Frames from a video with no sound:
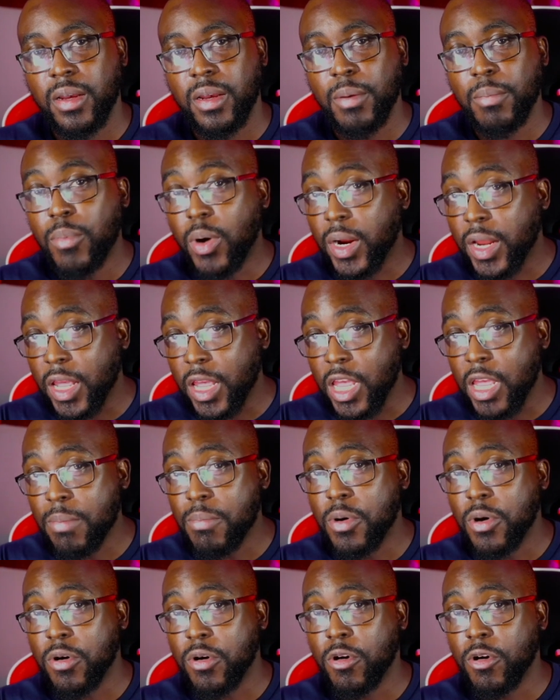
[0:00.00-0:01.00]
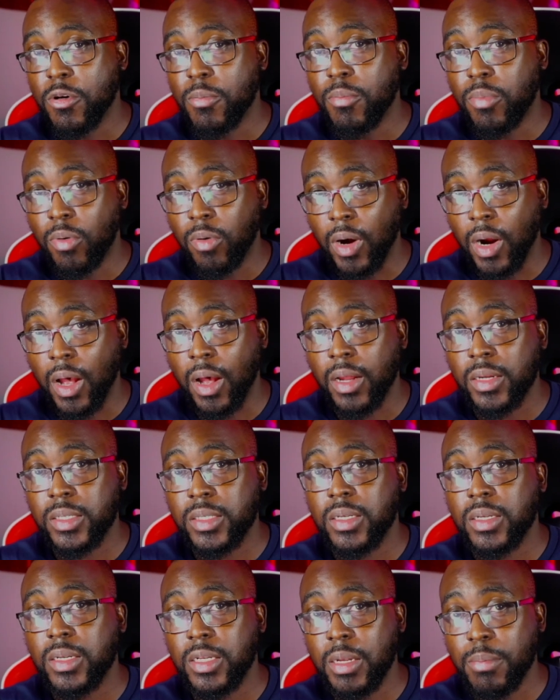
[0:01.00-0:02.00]
But Abel brought
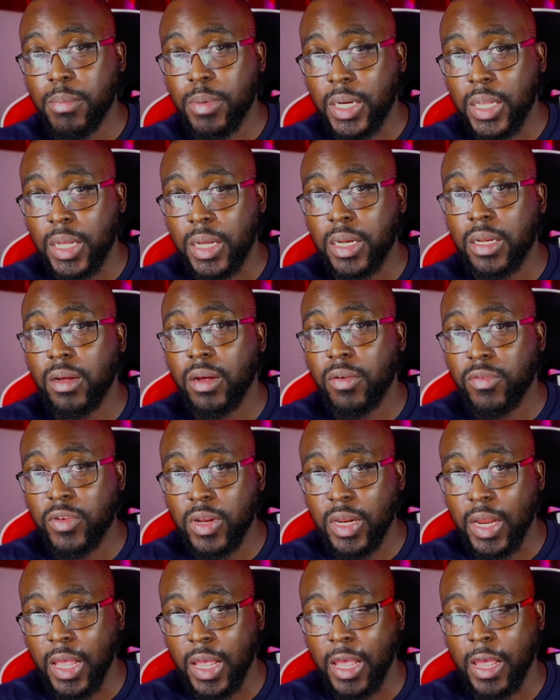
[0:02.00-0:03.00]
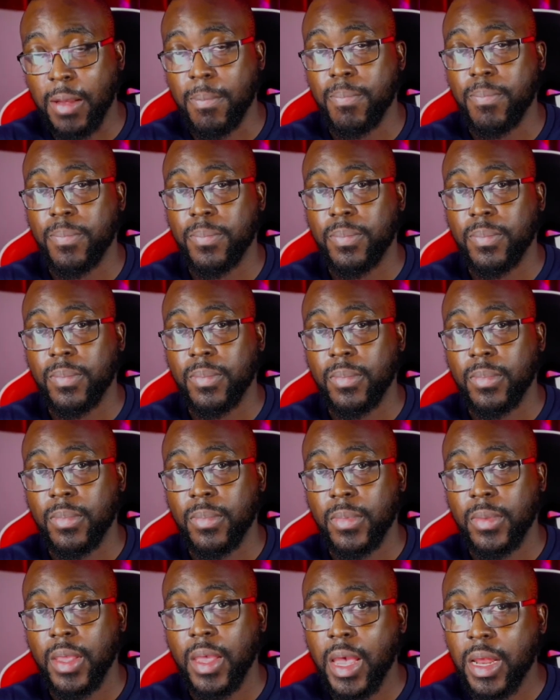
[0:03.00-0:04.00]
the blood of the lamb,
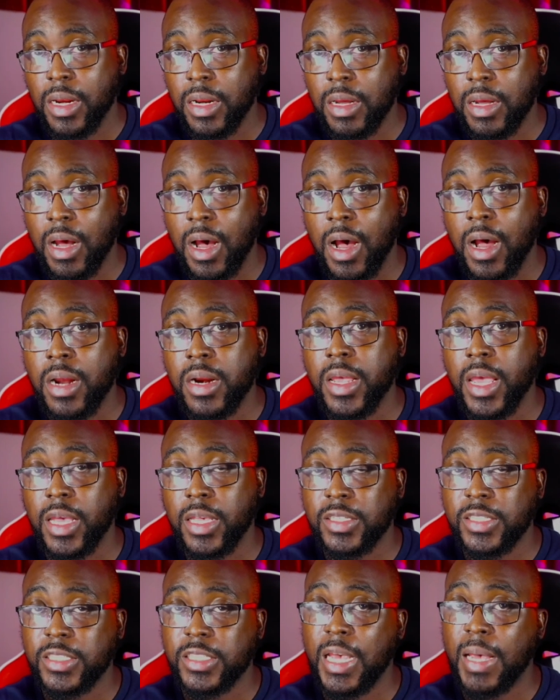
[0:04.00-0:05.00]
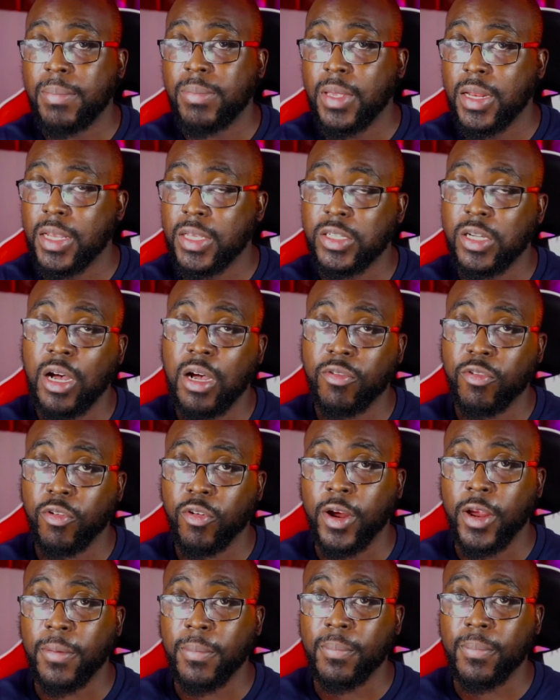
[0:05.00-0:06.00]
and God accepted his offering.